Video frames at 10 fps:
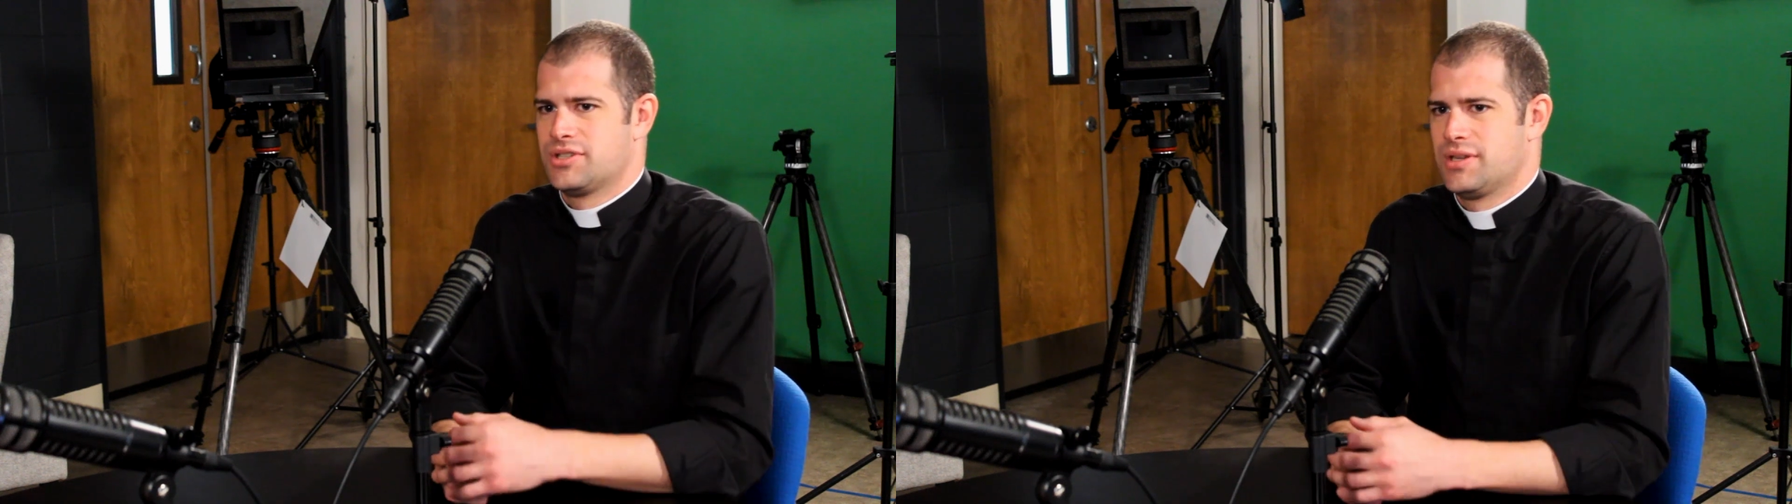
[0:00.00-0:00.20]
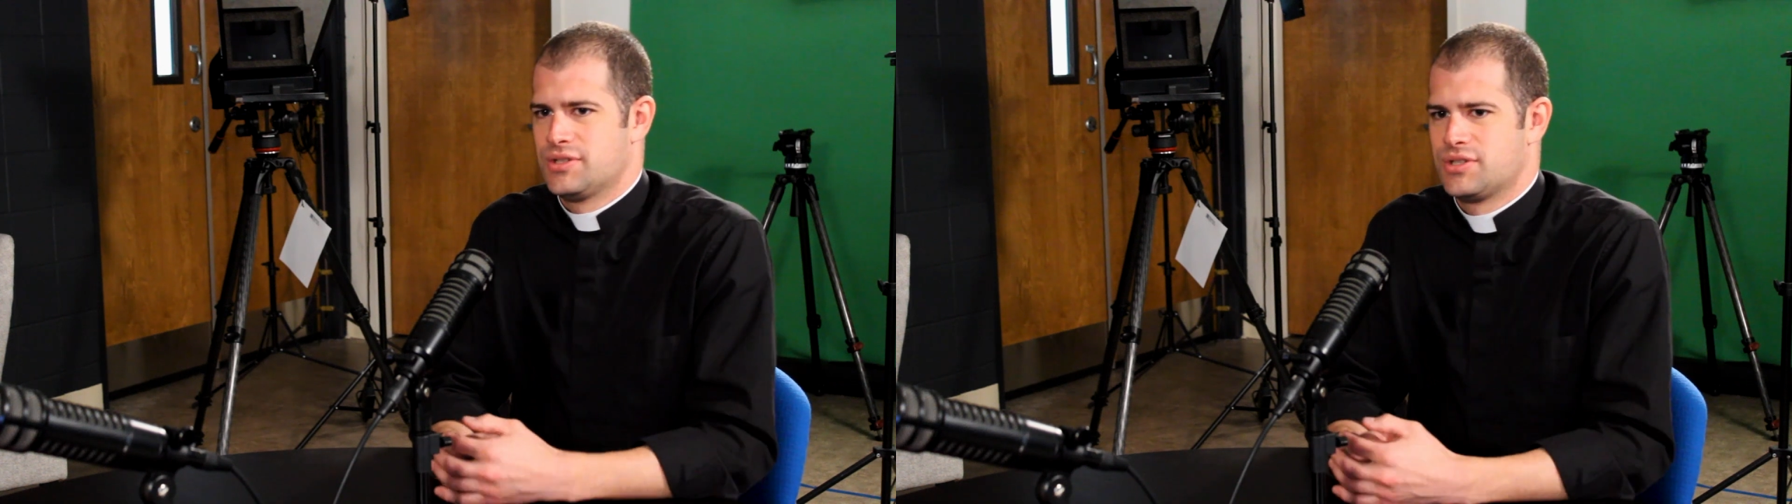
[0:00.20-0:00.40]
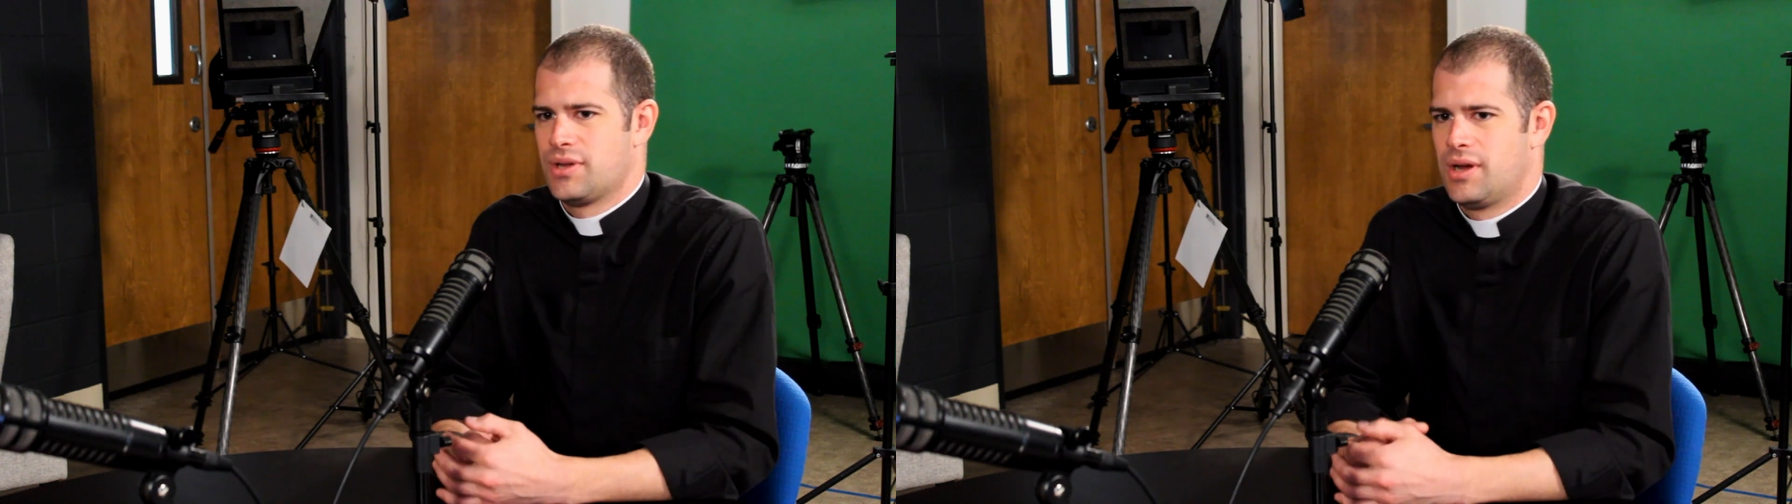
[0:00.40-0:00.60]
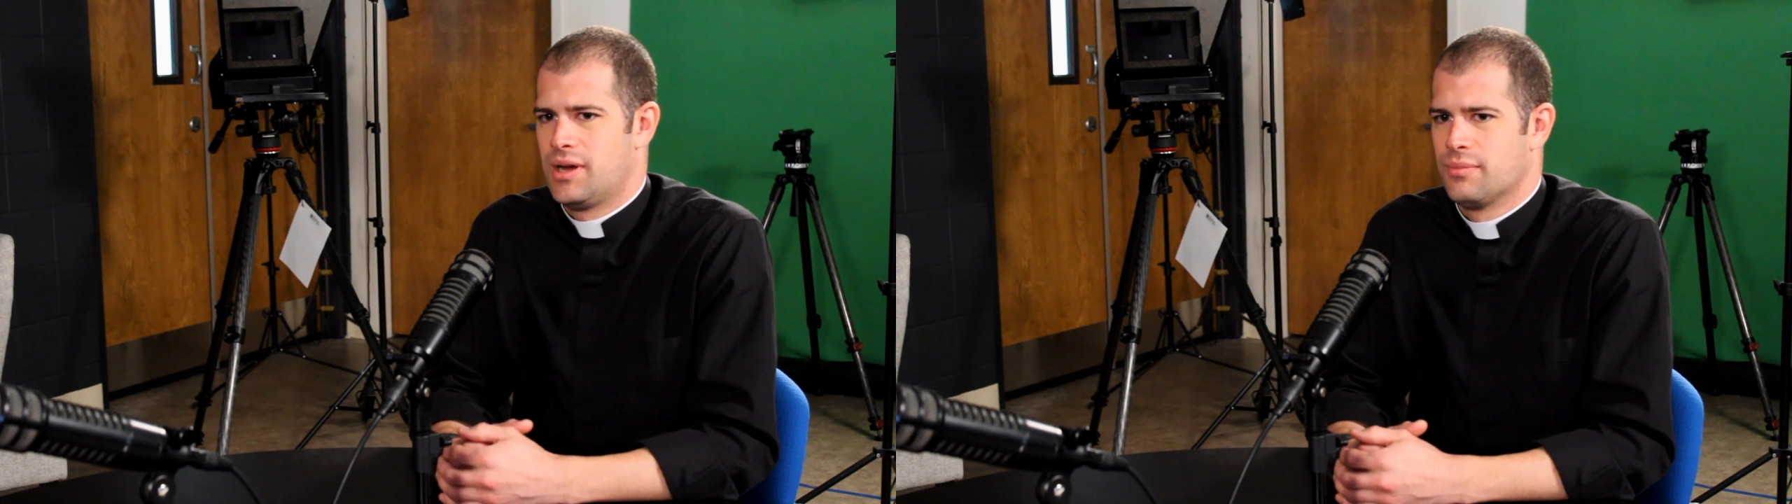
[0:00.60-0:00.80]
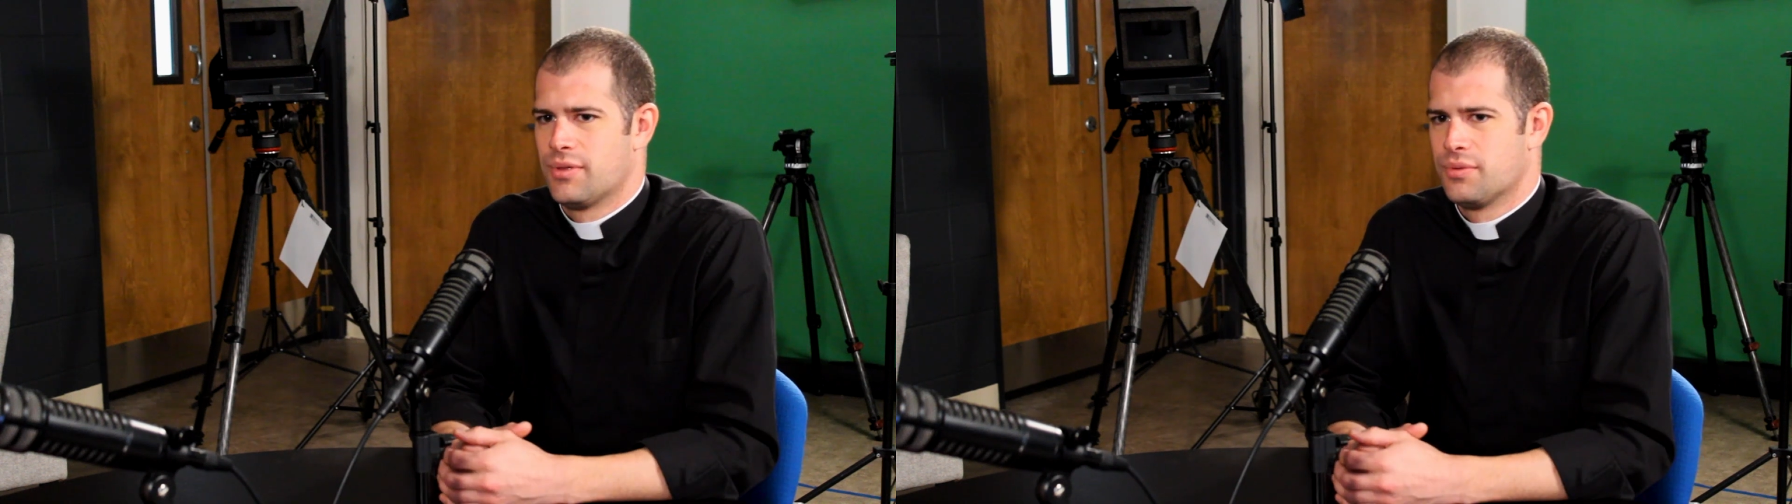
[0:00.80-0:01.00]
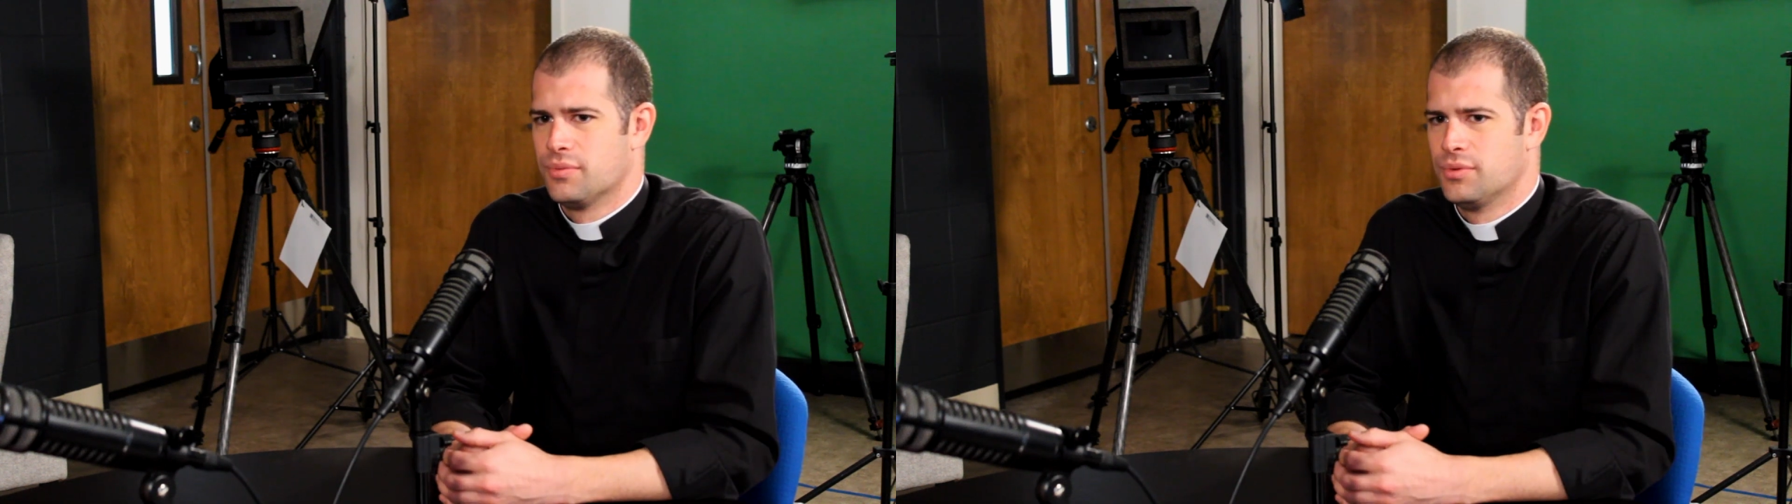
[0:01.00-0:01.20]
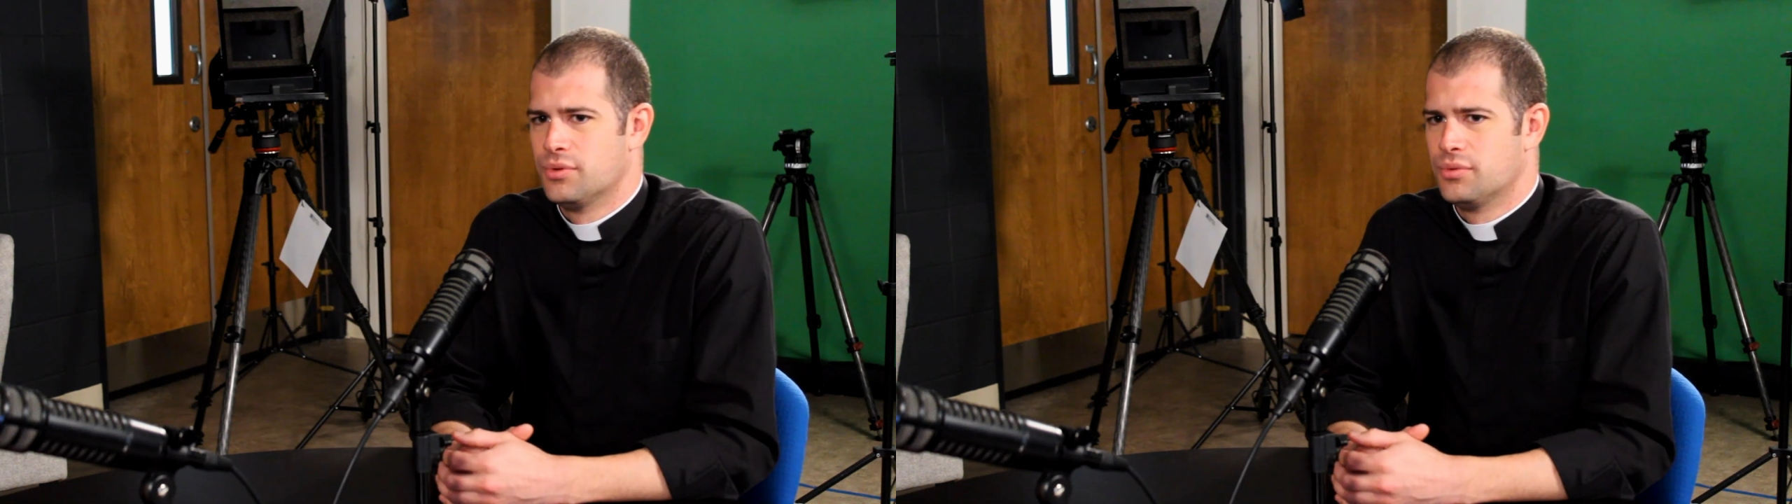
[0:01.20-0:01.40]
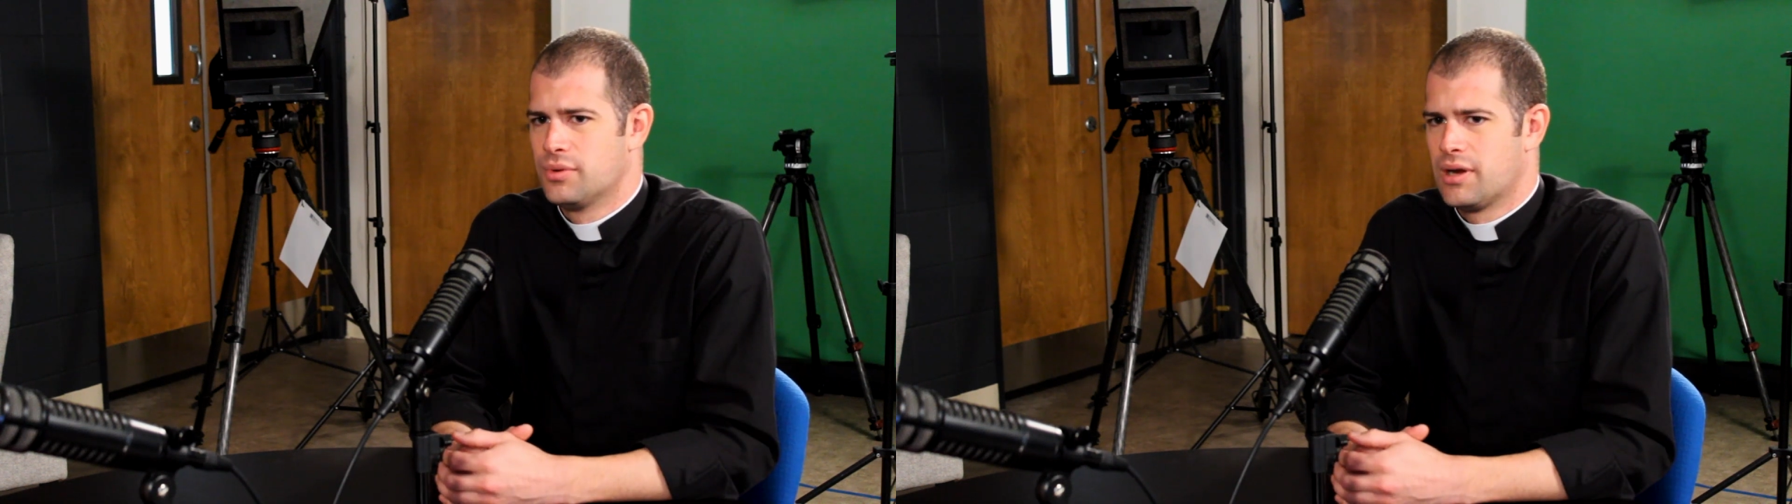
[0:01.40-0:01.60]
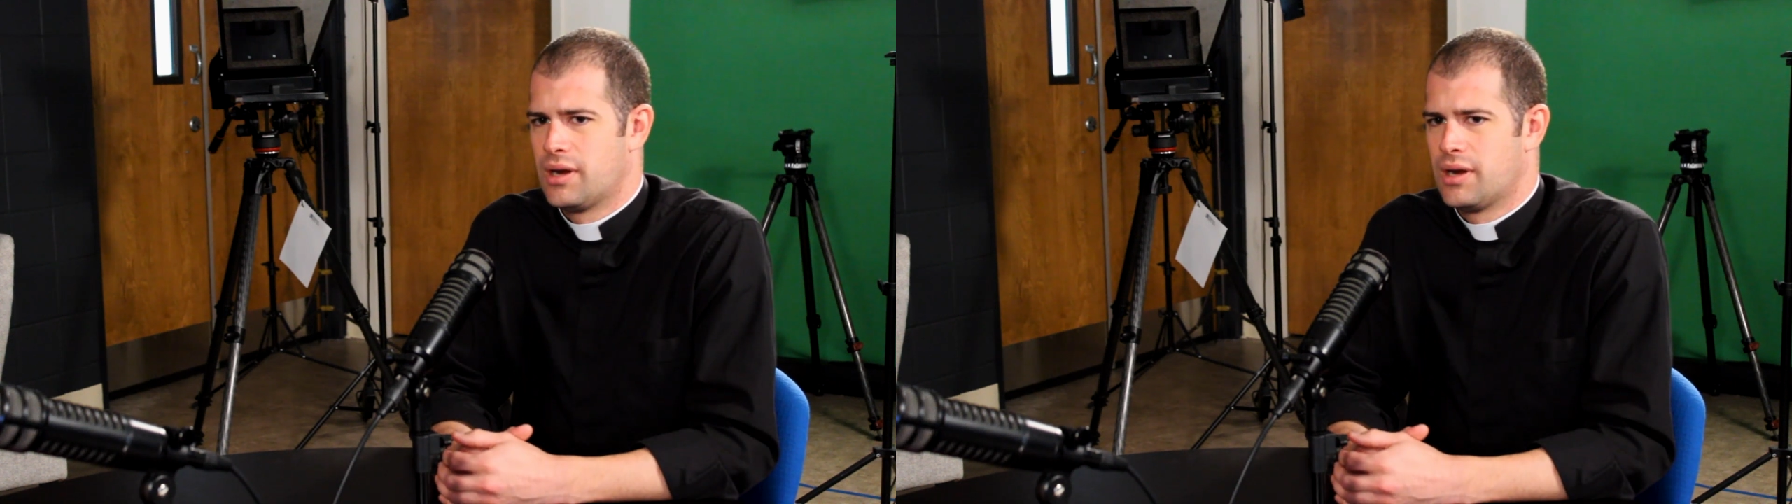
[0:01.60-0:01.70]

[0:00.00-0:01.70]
sense through,